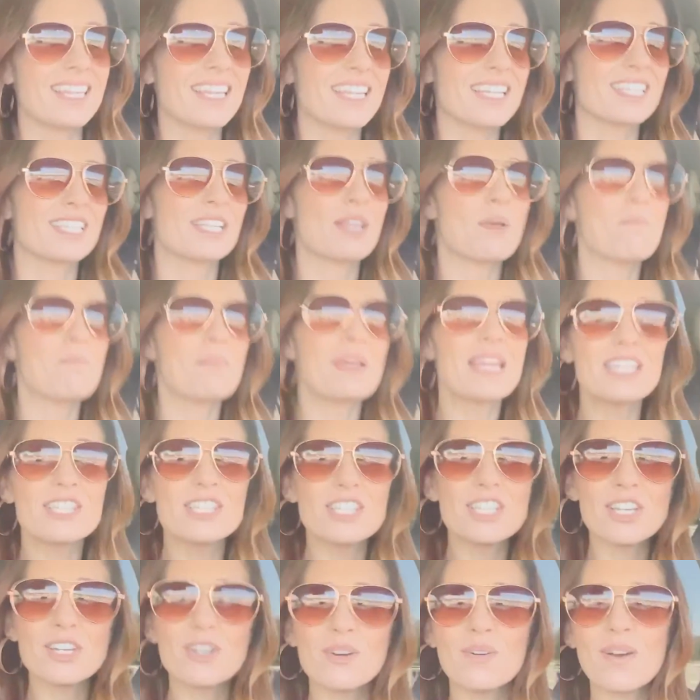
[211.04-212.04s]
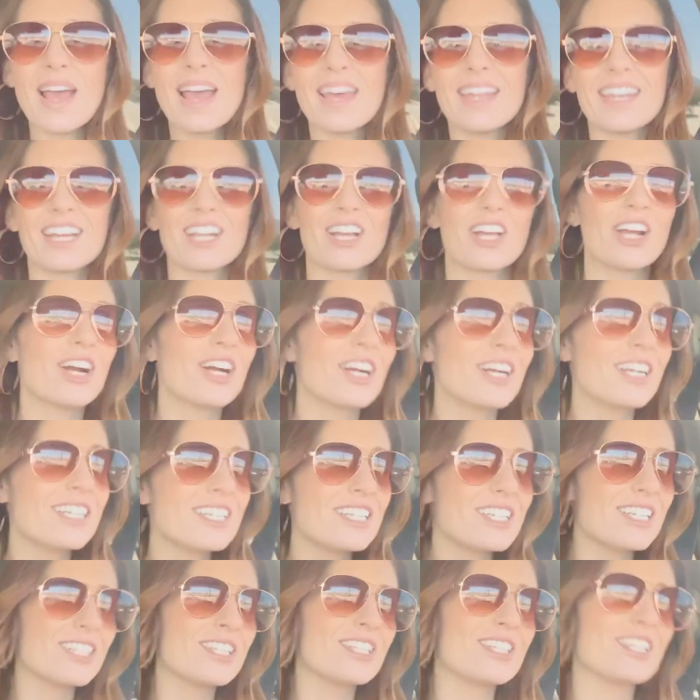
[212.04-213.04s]
this meets you and
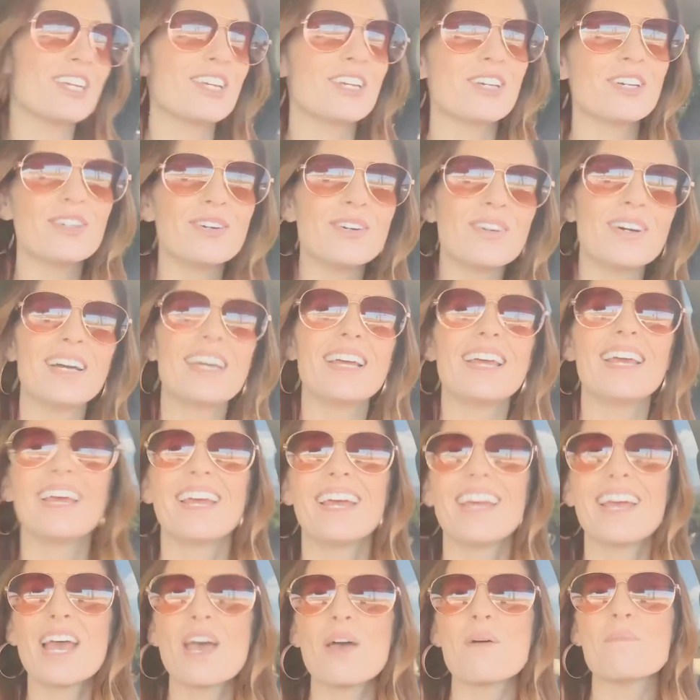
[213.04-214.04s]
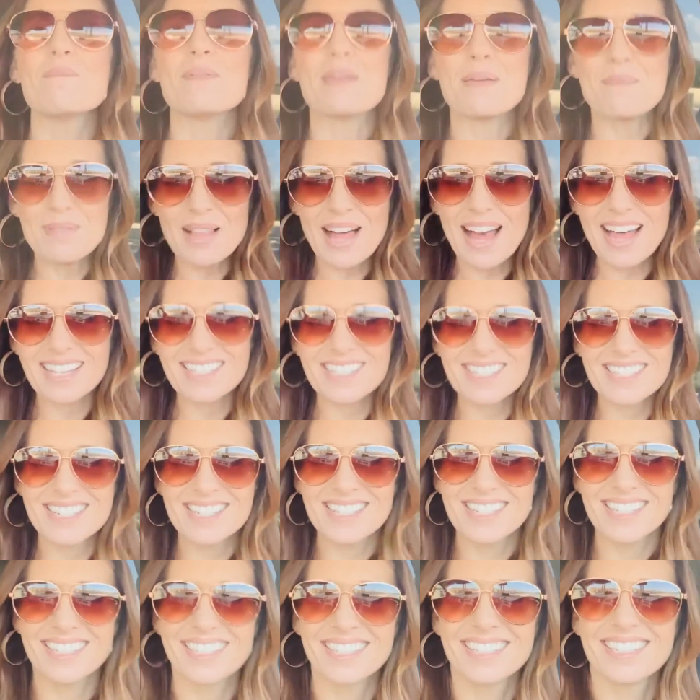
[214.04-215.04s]
encourages you. Be
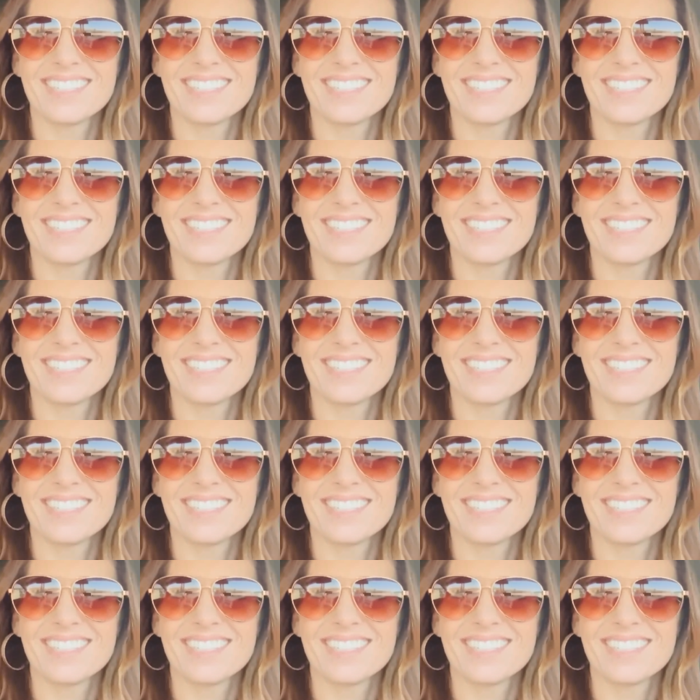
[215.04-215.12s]
blessed.